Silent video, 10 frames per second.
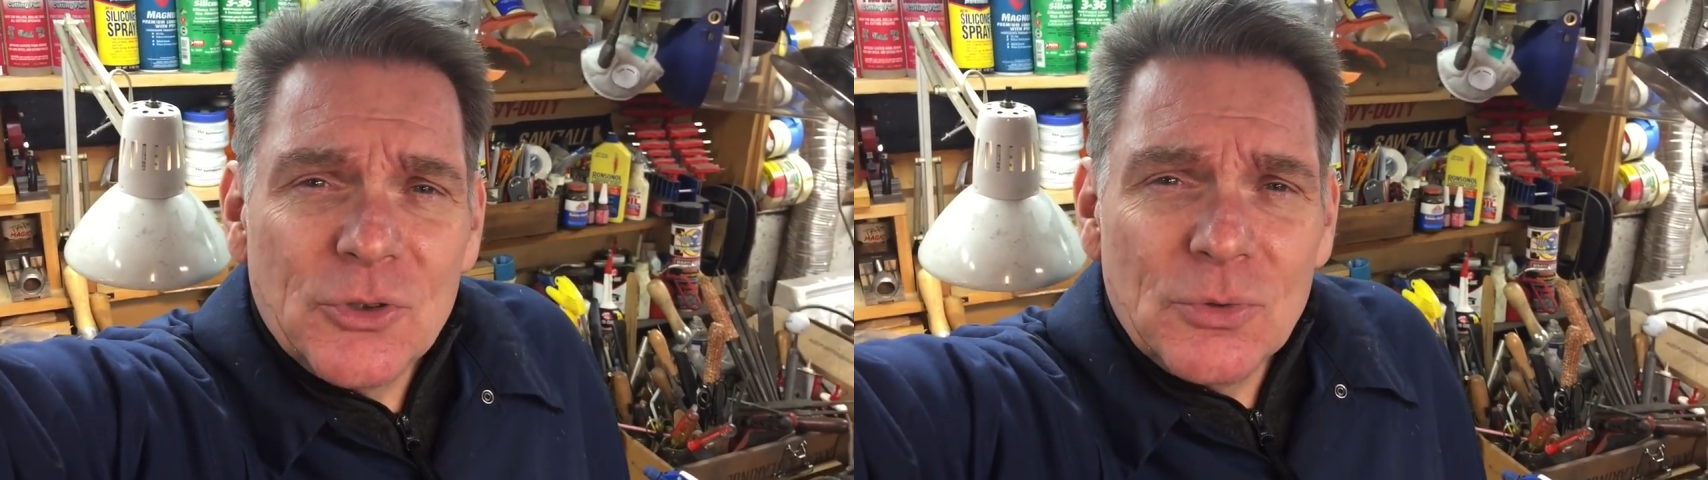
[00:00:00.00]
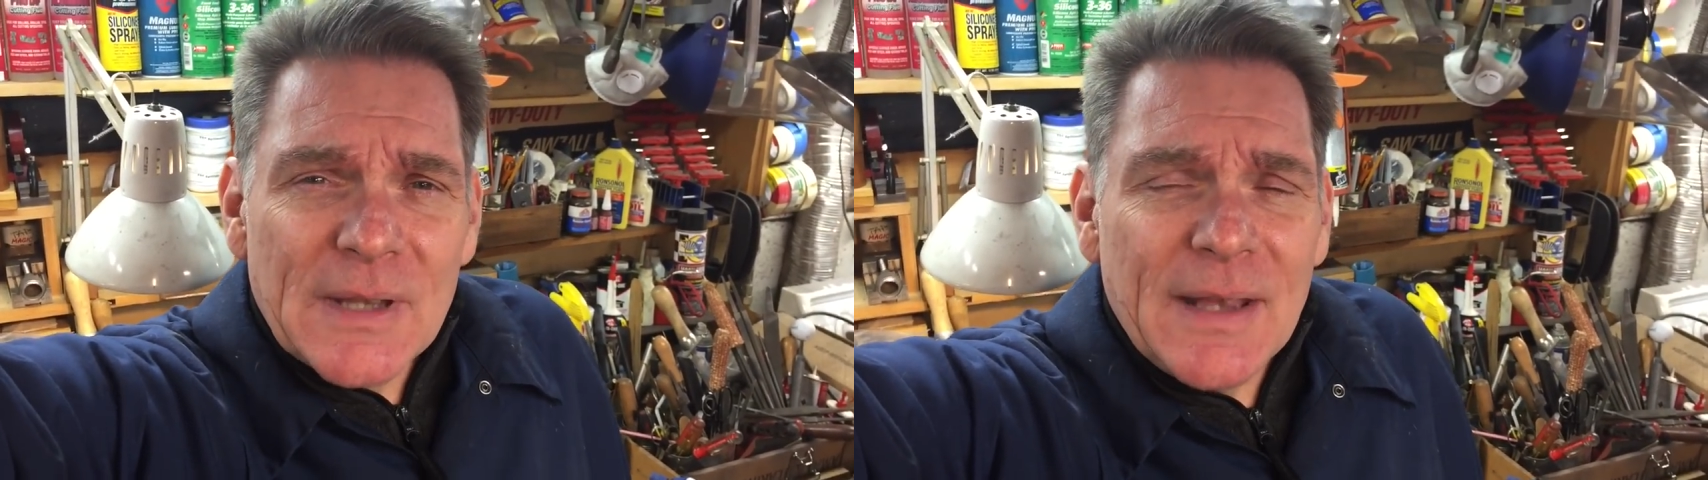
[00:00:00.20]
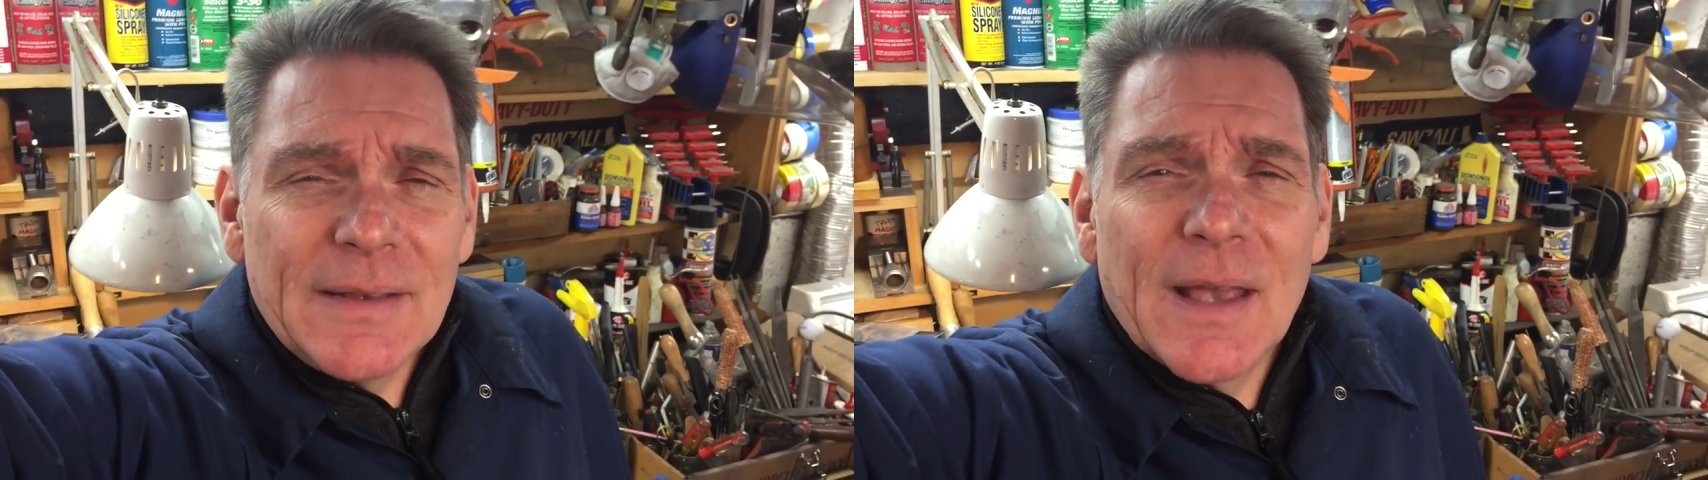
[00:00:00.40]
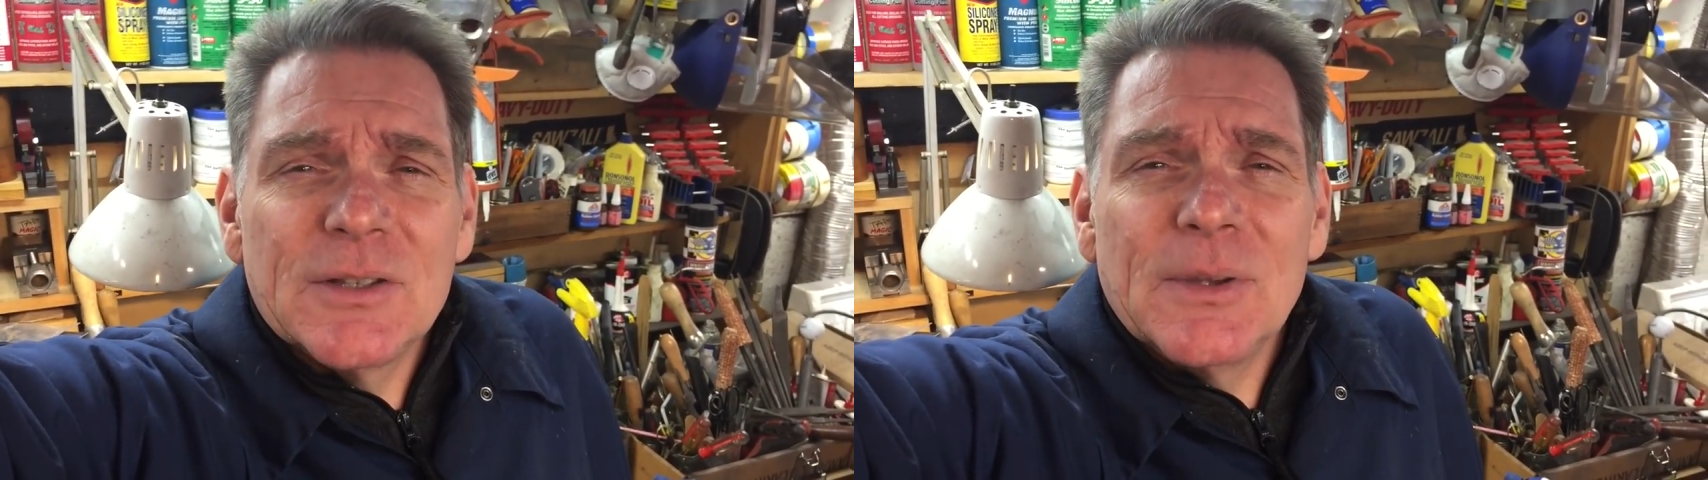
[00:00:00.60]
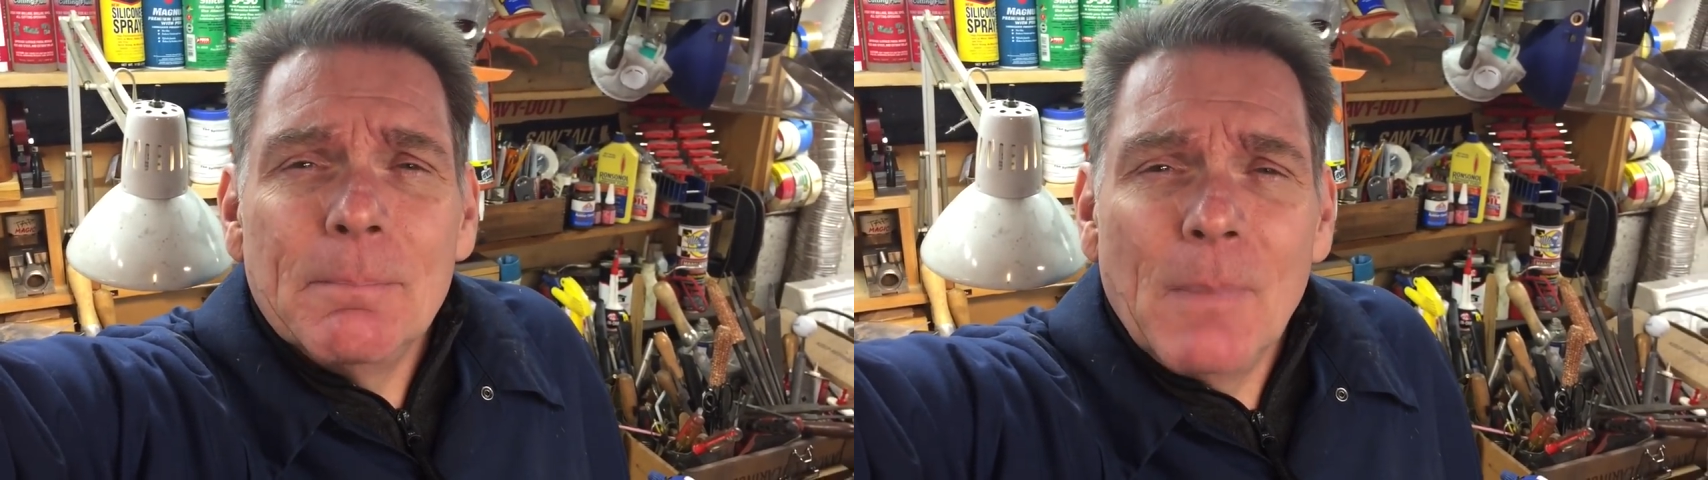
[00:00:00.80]
due date.
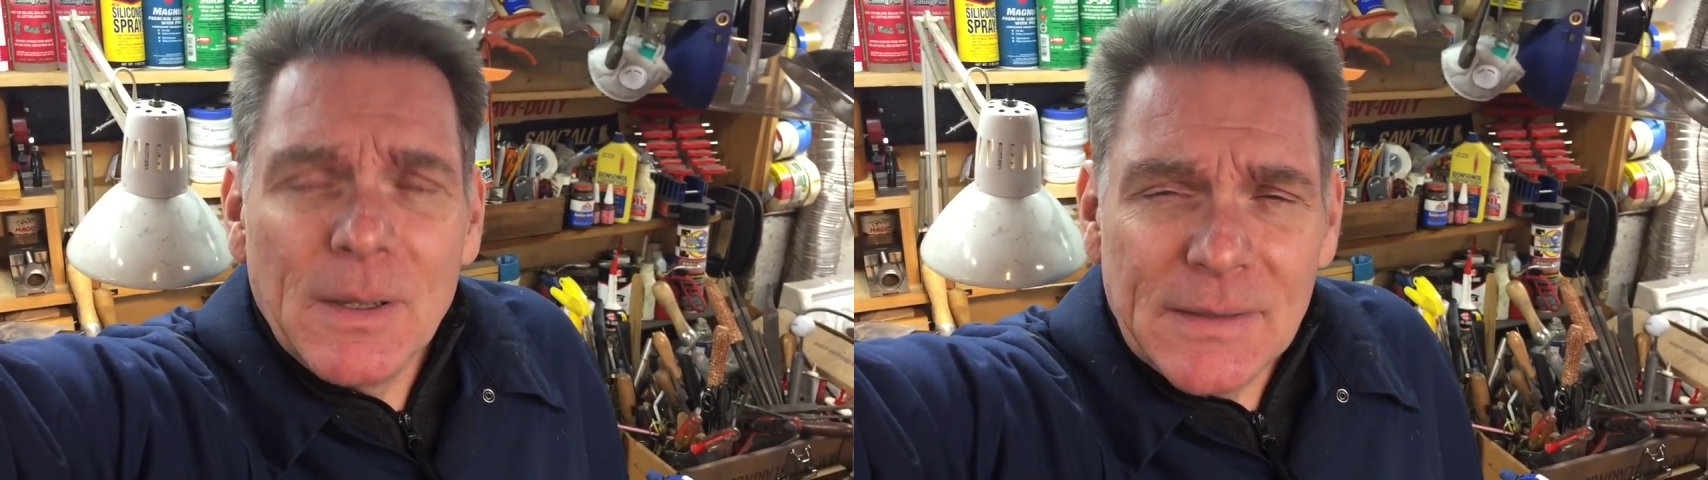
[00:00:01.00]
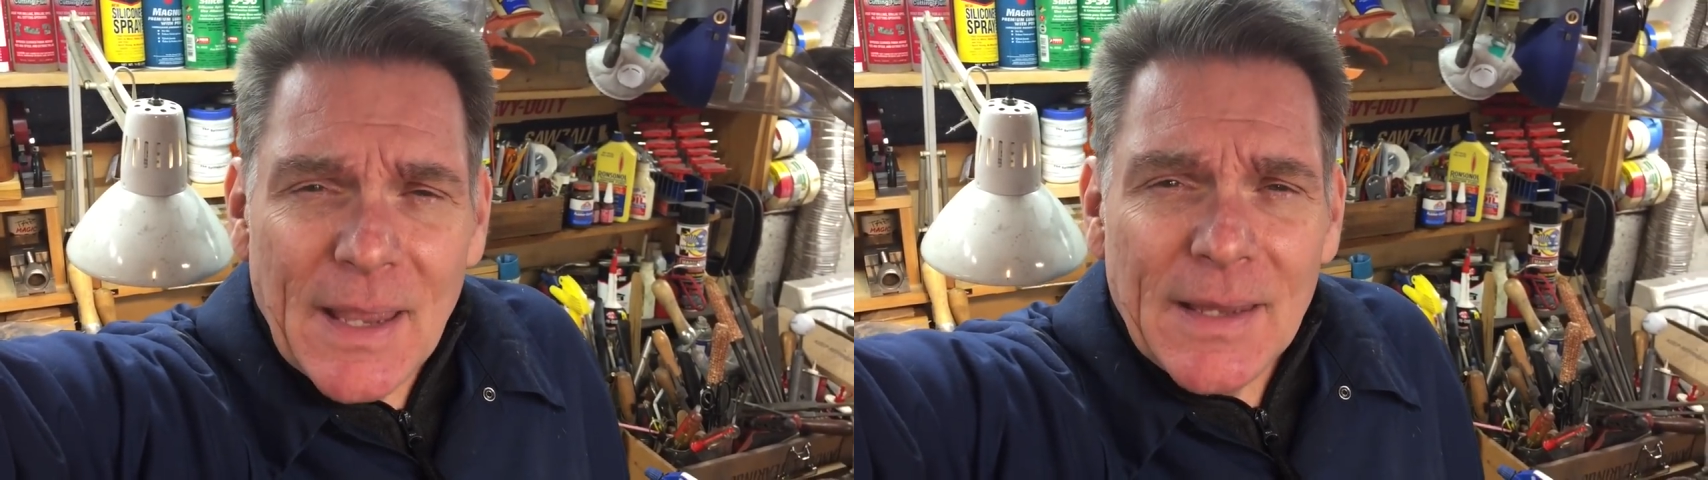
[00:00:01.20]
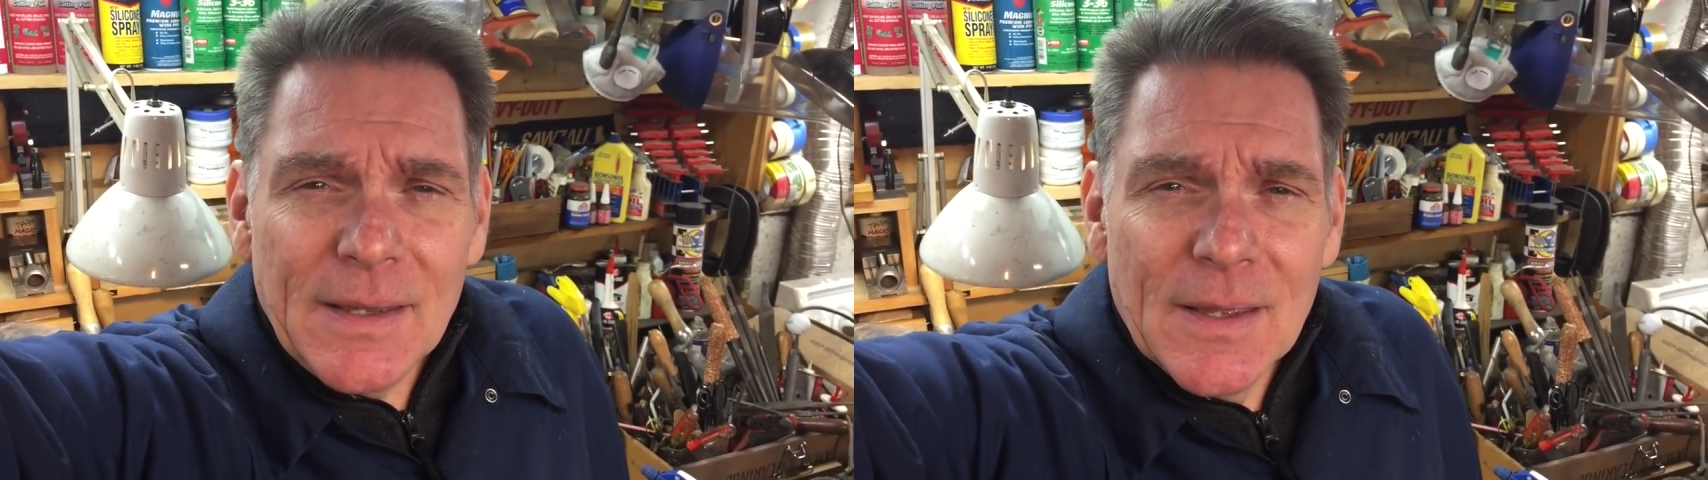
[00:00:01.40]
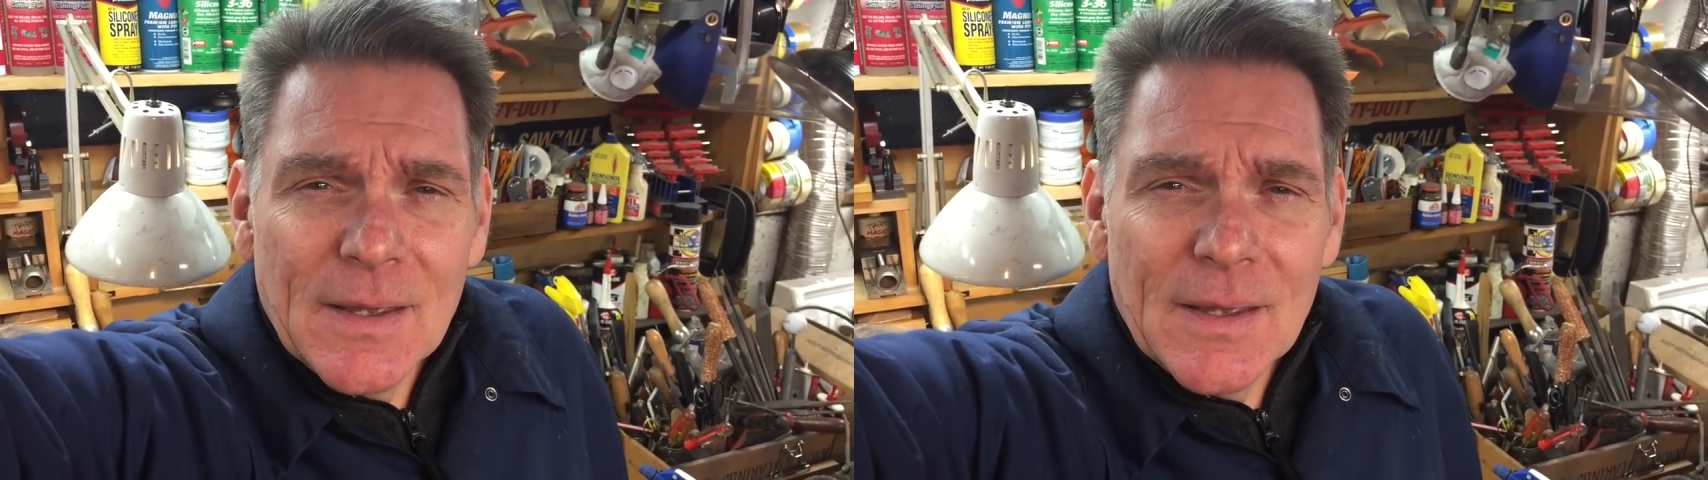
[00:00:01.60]
That's in Monday.